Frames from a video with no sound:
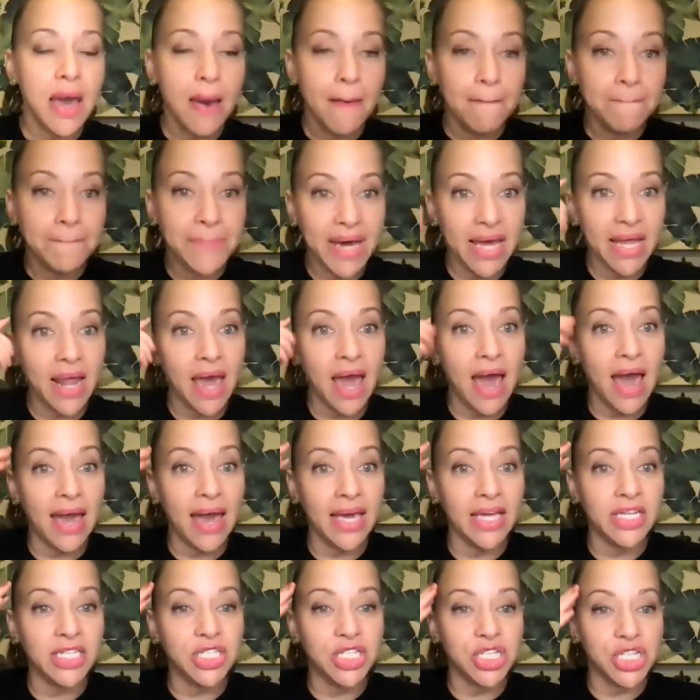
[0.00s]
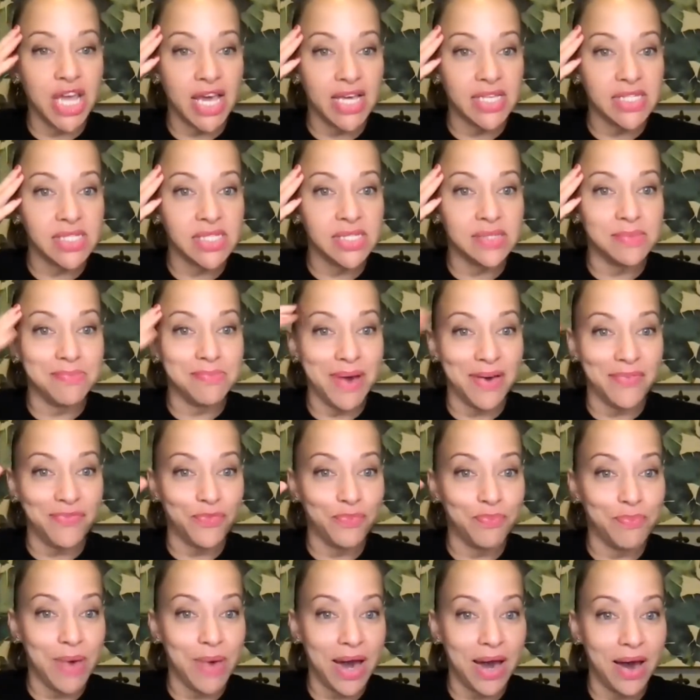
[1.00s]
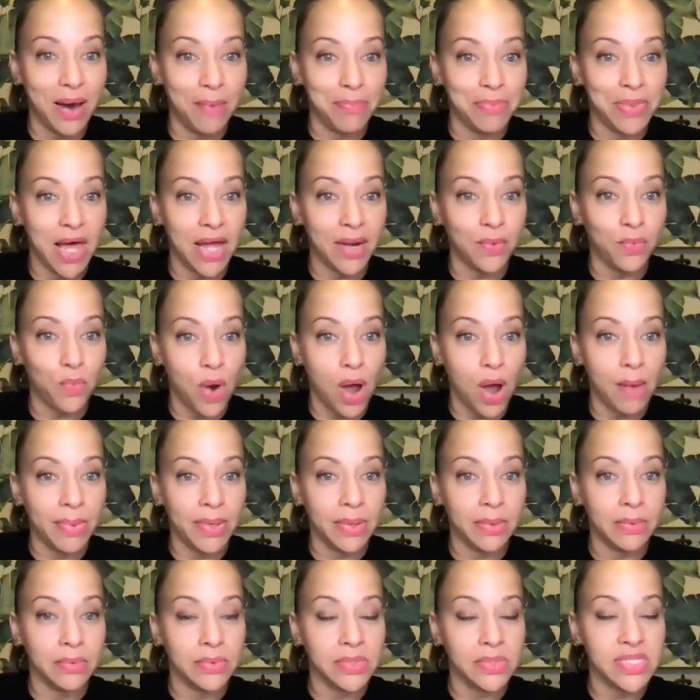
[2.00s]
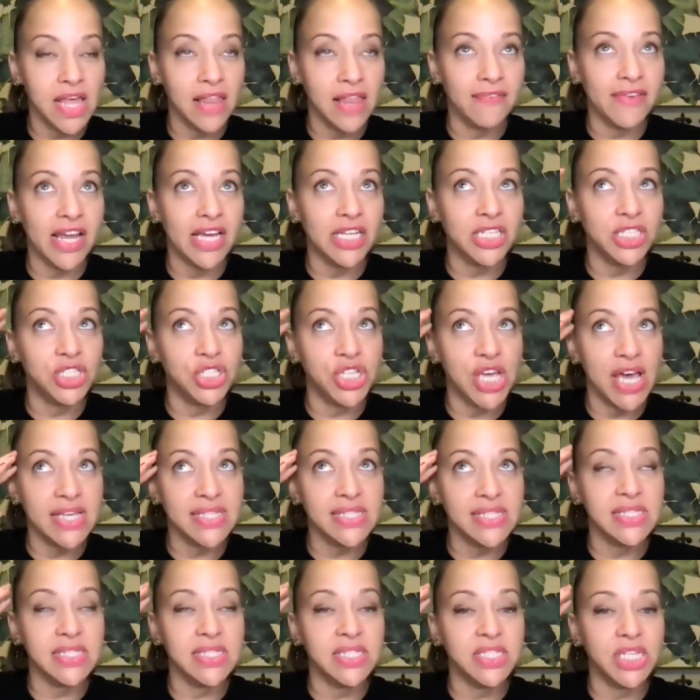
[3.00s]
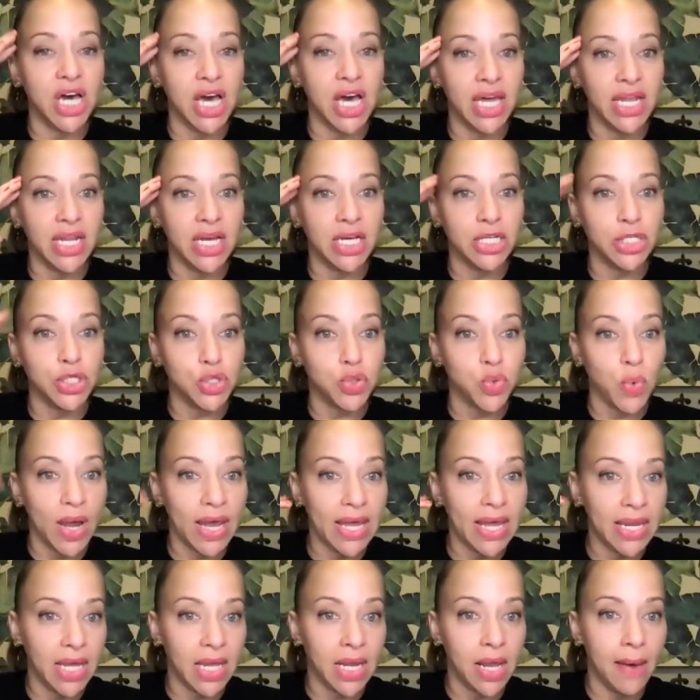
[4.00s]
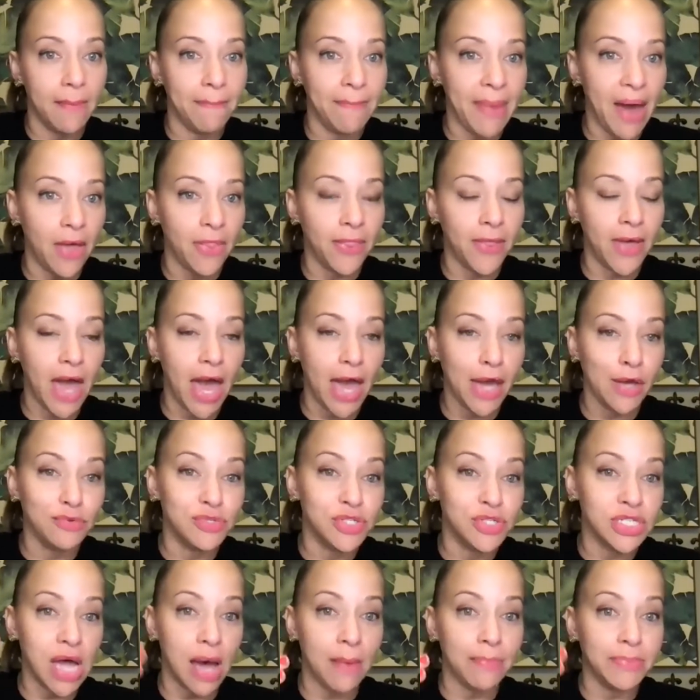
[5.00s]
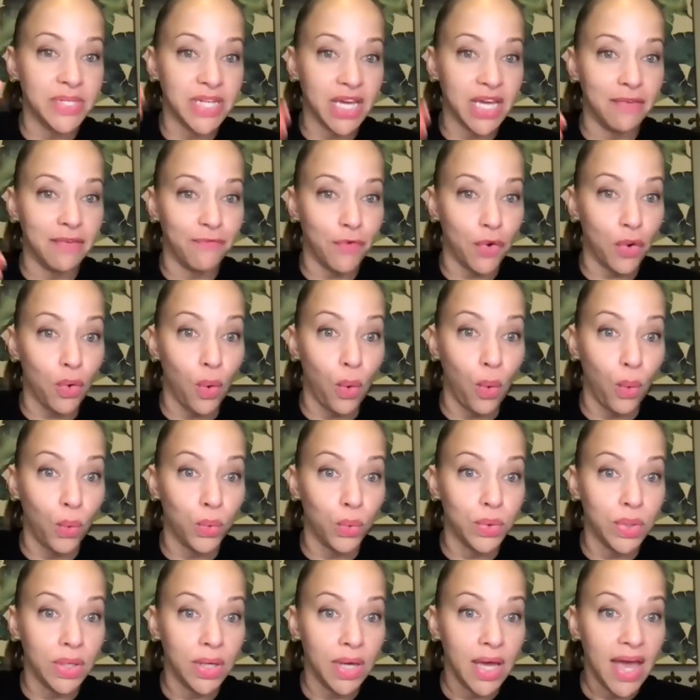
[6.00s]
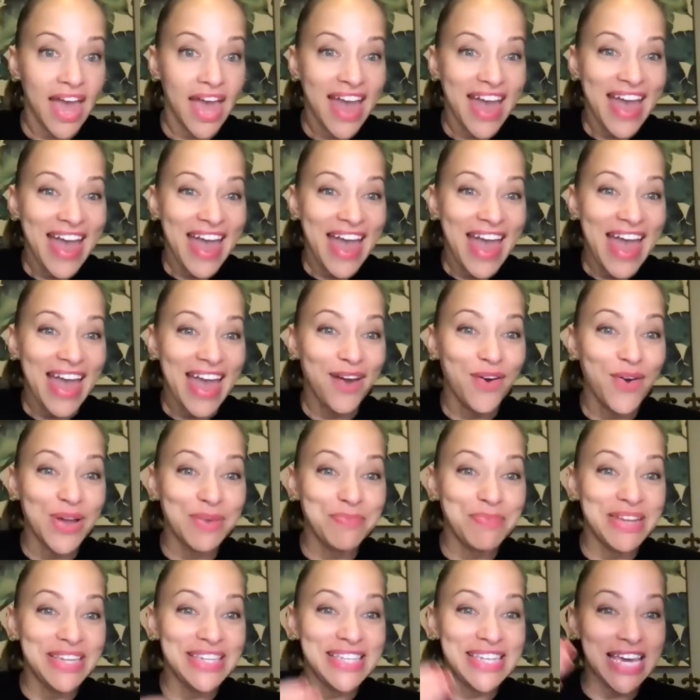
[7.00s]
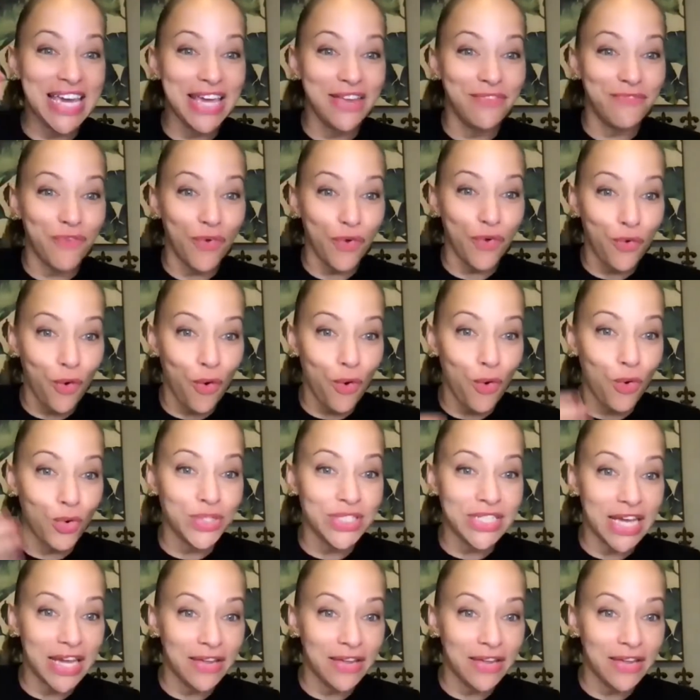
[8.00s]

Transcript: But I had just, my upline, Robin Sullivan, had just done a training about the guy who stopped digging for gold, who had been digging for gold,